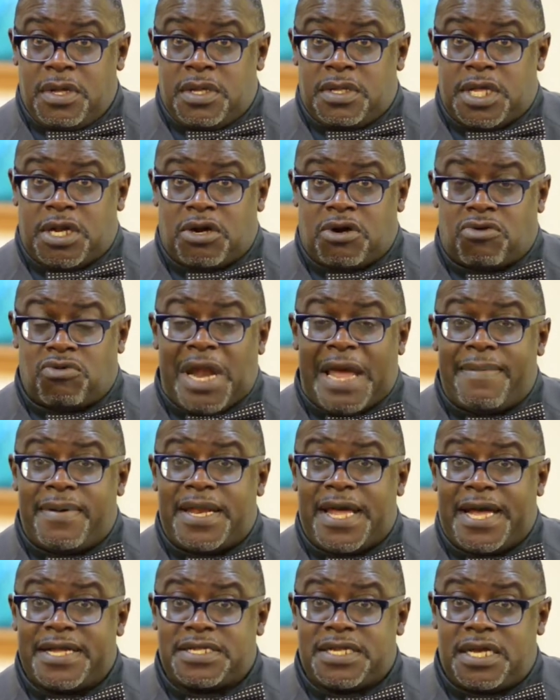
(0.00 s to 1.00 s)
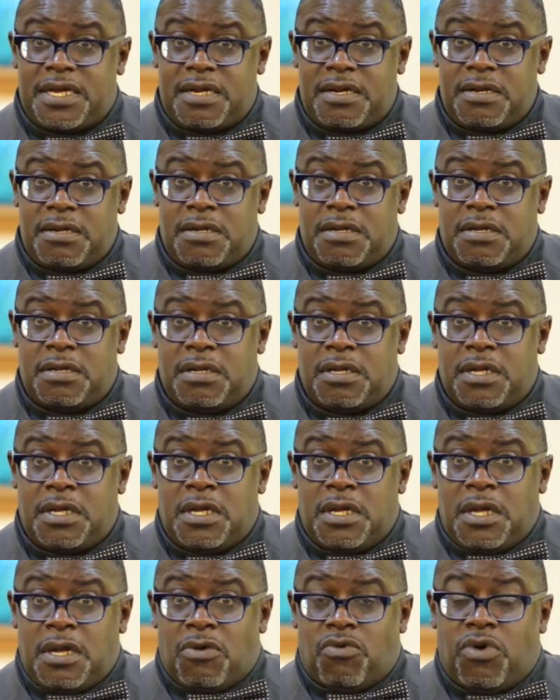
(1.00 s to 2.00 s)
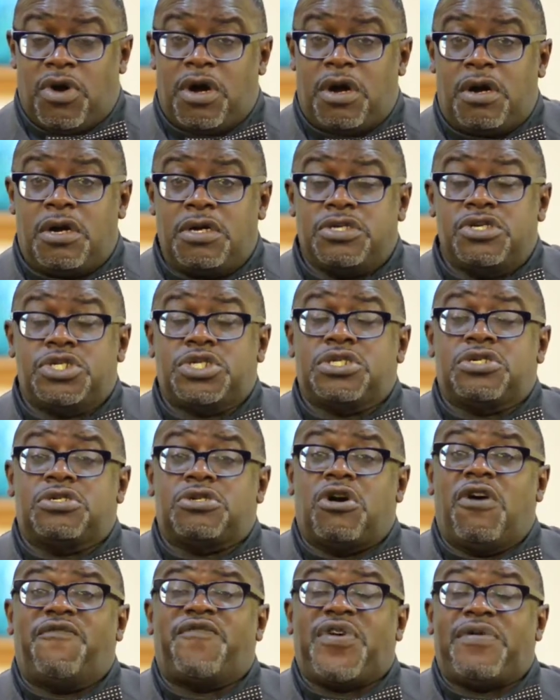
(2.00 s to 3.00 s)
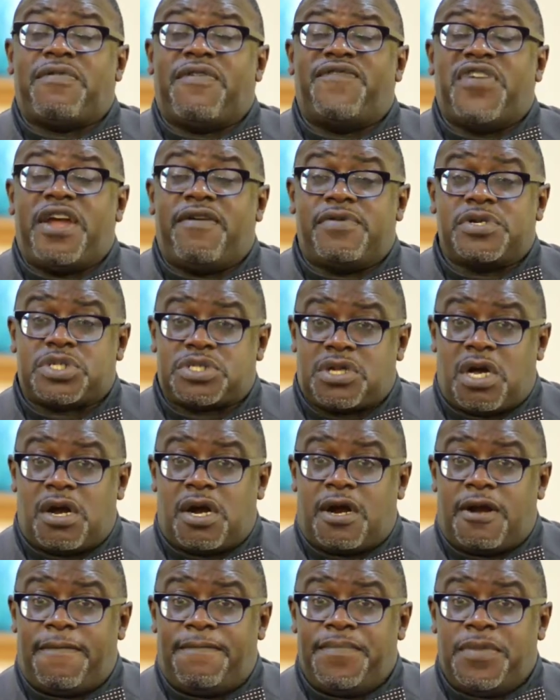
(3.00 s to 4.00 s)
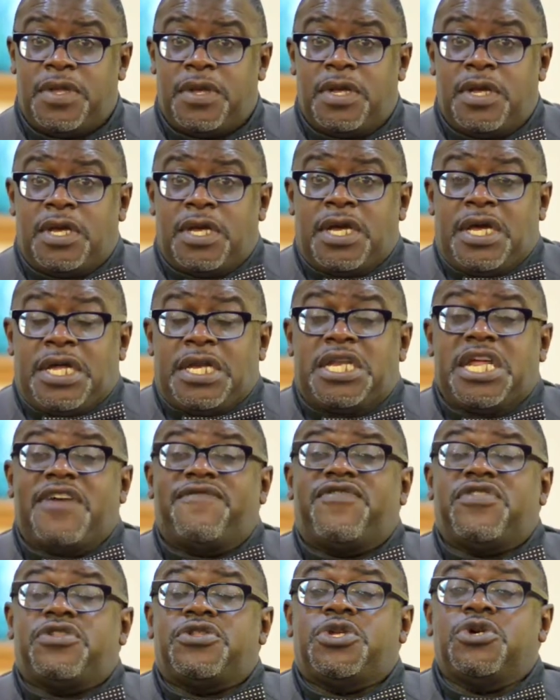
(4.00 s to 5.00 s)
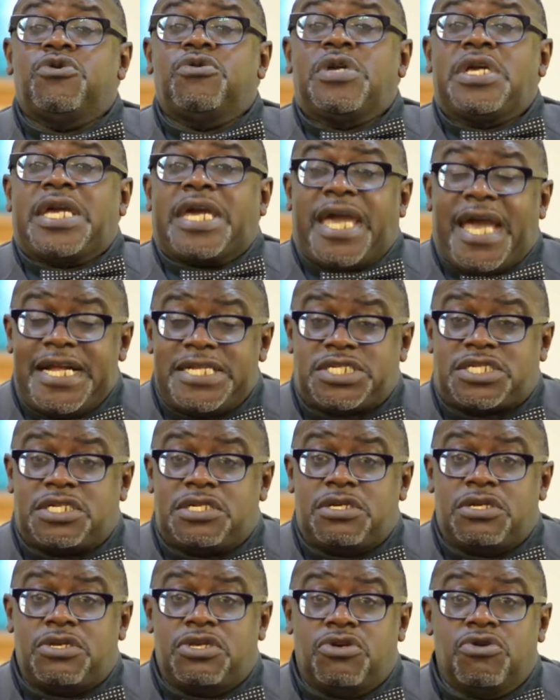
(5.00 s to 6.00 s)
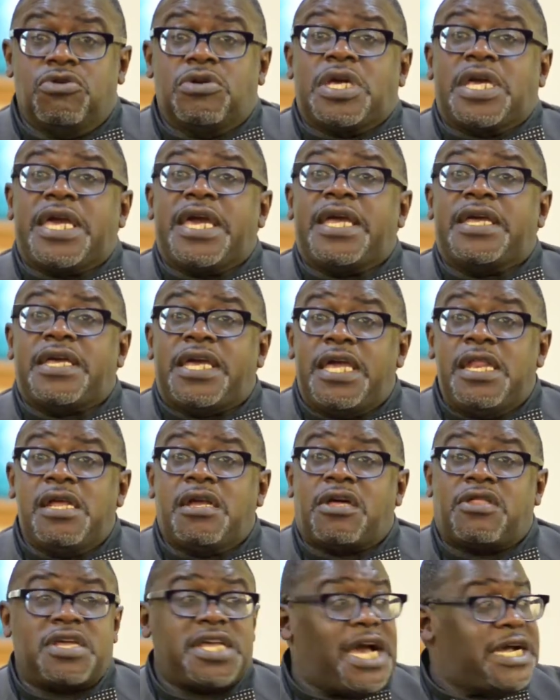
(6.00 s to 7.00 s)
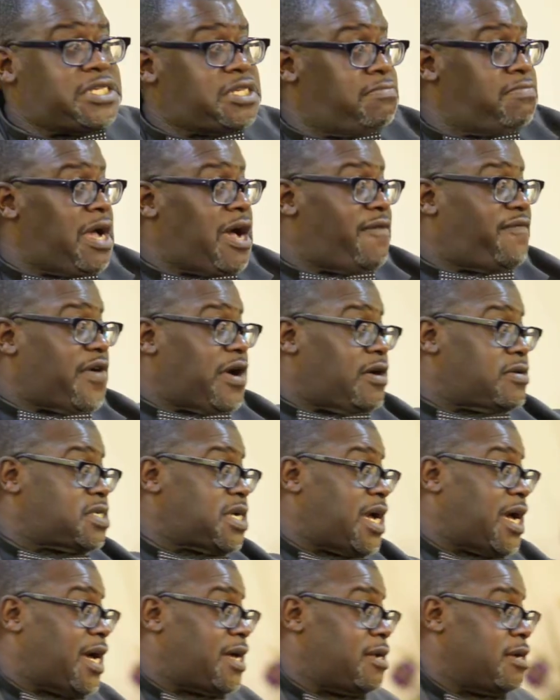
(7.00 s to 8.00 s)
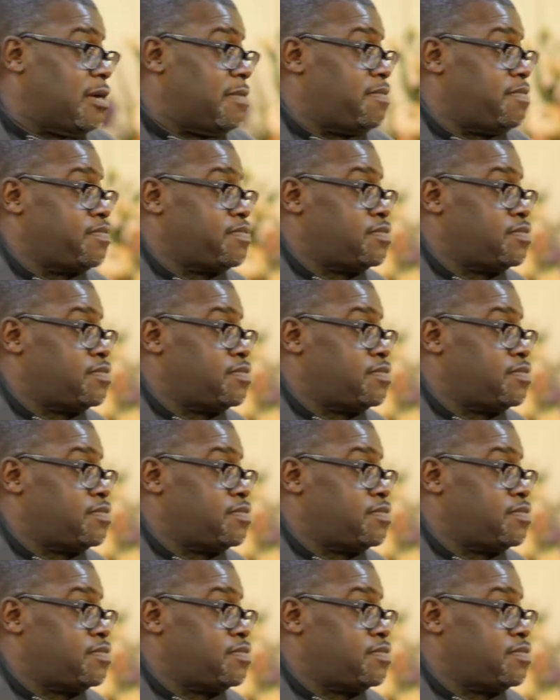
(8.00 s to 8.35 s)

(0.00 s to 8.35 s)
that old rabbit out there. Well, you should know from the very start that if you do catch it, you can't eat it because it got your mouth all tied up.